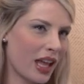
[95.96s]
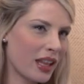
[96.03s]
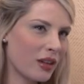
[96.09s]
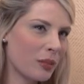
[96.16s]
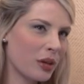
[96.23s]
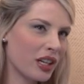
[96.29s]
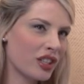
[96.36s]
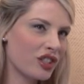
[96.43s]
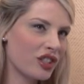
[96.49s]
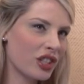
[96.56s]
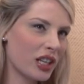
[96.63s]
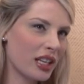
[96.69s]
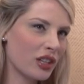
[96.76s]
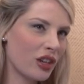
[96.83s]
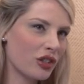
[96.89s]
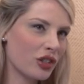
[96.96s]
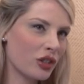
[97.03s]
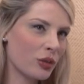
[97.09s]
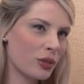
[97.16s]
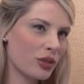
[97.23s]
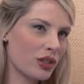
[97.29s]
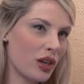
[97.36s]
The British
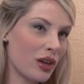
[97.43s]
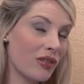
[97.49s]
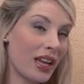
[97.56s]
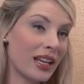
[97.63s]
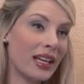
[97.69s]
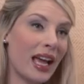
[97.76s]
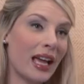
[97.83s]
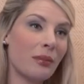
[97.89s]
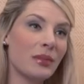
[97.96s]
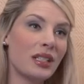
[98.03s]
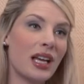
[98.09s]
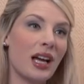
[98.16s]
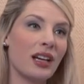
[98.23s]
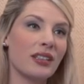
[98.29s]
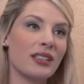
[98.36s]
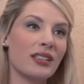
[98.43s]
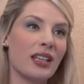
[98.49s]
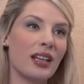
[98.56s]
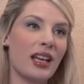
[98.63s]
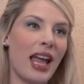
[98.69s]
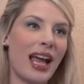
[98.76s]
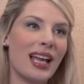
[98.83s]
Geological Survey named
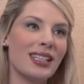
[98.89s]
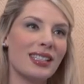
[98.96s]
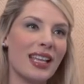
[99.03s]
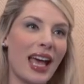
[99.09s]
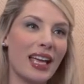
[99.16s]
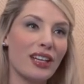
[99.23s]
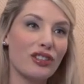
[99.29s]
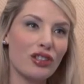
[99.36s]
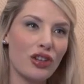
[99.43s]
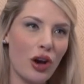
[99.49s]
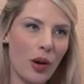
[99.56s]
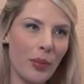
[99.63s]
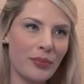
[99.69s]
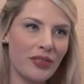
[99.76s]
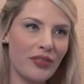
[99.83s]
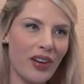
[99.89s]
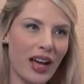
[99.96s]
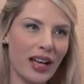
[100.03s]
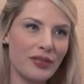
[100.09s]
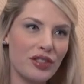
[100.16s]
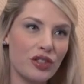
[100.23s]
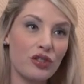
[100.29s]
tungsten as a top
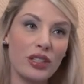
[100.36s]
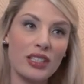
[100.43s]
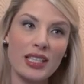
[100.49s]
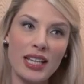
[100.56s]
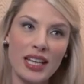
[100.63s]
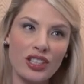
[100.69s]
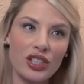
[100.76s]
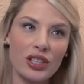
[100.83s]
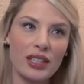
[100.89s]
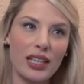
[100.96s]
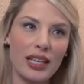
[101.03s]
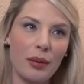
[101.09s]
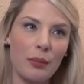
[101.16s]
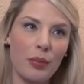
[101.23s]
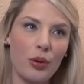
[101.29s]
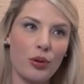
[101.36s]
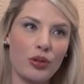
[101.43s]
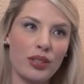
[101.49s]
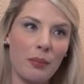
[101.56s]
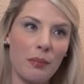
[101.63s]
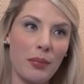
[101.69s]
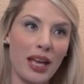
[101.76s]
five strategically
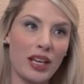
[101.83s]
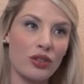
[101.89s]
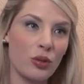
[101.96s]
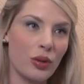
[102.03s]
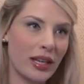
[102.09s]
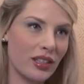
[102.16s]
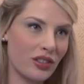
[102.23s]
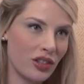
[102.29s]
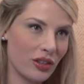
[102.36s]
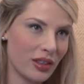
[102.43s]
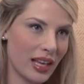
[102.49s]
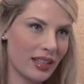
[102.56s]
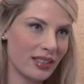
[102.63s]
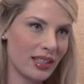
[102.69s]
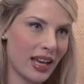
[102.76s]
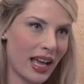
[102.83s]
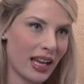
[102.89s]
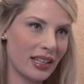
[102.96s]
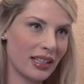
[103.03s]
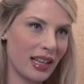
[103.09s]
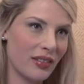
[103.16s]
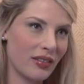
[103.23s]
important metal in
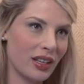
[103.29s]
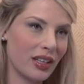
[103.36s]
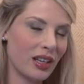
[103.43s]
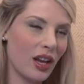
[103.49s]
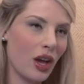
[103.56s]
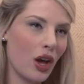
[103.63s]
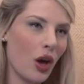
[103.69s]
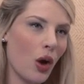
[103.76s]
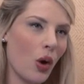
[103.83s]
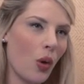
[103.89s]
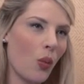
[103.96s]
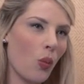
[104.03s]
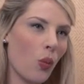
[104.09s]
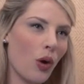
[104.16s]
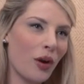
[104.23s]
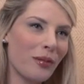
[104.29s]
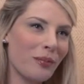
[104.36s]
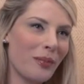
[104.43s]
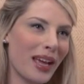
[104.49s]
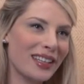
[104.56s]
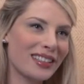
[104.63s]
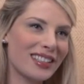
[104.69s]
2011. What
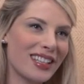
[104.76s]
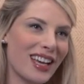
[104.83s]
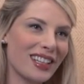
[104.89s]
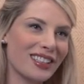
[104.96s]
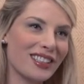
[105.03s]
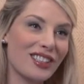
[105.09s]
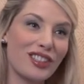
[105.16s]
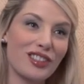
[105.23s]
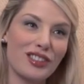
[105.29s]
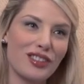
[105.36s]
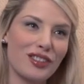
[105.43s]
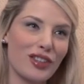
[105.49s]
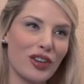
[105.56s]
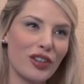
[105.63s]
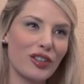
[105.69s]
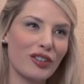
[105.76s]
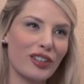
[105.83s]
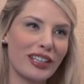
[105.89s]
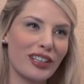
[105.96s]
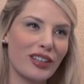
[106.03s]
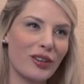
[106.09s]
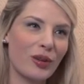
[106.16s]
makes tungsten so
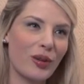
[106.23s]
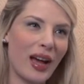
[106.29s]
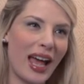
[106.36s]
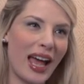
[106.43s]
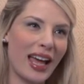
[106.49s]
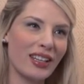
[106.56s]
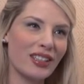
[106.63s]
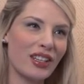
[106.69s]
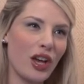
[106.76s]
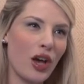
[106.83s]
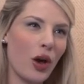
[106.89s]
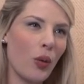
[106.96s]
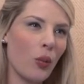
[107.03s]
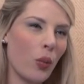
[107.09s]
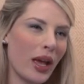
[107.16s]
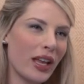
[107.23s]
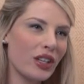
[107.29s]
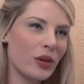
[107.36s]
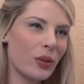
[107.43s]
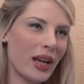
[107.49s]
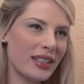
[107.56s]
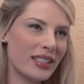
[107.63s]
critical, and where
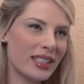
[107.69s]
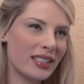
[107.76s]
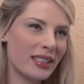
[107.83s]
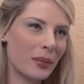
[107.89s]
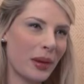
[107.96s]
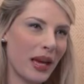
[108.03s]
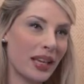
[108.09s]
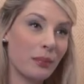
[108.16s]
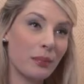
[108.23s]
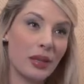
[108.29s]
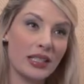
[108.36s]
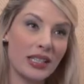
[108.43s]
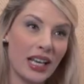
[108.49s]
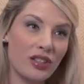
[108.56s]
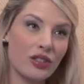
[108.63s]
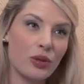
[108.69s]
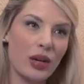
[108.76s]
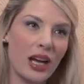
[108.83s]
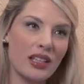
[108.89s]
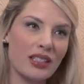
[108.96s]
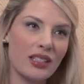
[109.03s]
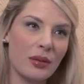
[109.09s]
do you anticipate potential
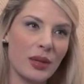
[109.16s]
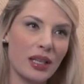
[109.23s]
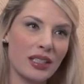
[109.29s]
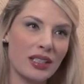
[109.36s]
customer